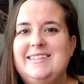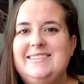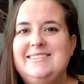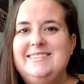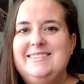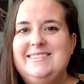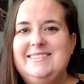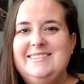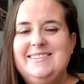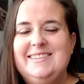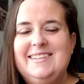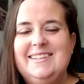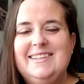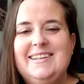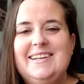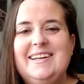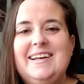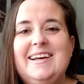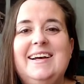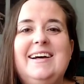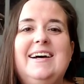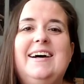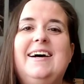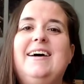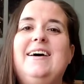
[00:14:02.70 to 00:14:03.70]
it?
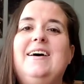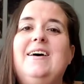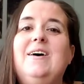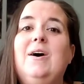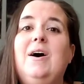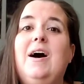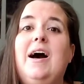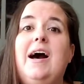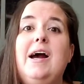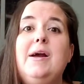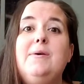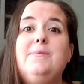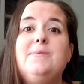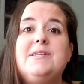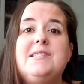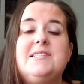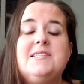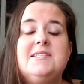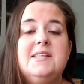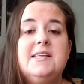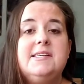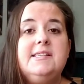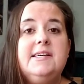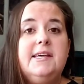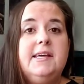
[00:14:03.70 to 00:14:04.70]
I was
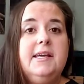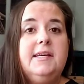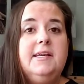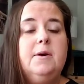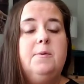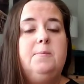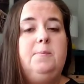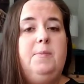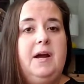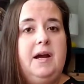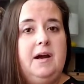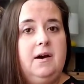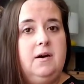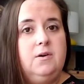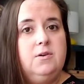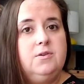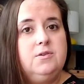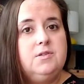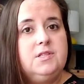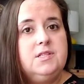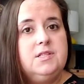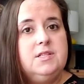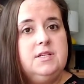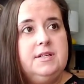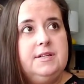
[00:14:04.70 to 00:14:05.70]
thinking
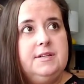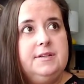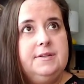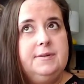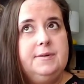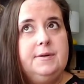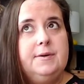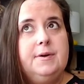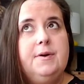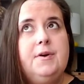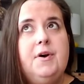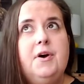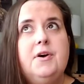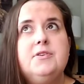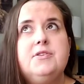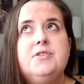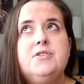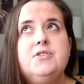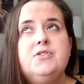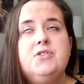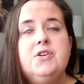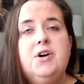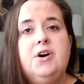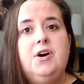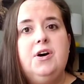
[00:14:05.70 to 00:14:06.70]
about a
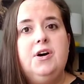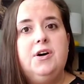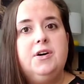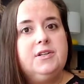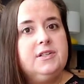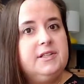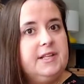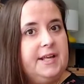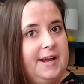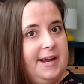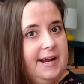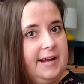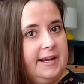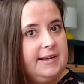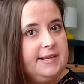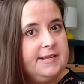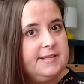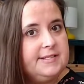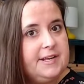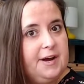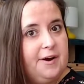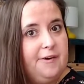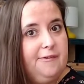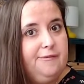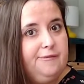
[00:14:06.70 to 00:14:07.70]
song that
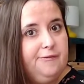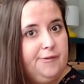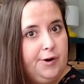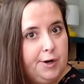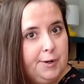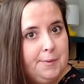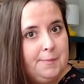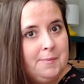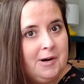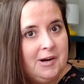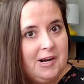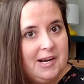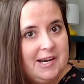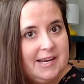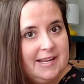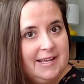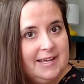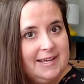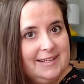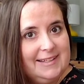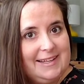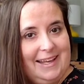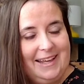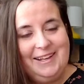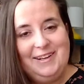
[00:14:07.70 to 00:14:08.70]
has a farmer in
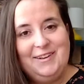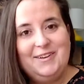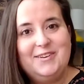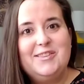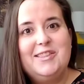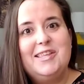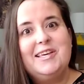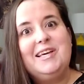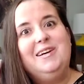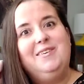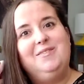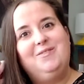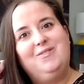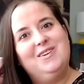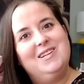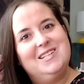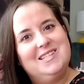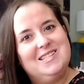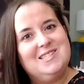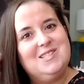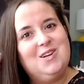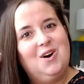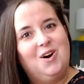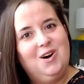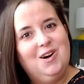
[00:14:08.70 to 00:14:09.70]
it. Can you think of
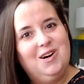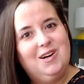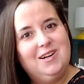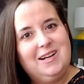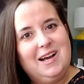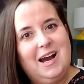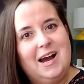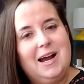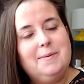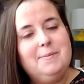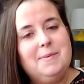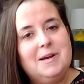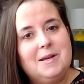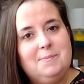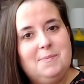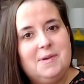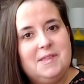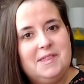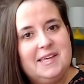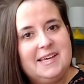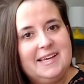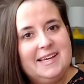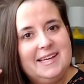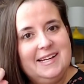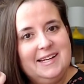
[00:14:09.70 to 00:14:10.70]
what song I might be
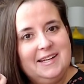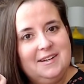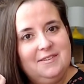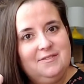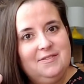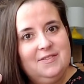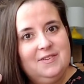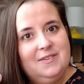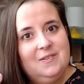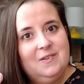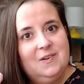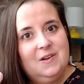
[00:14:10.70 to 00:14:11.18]
thinking of?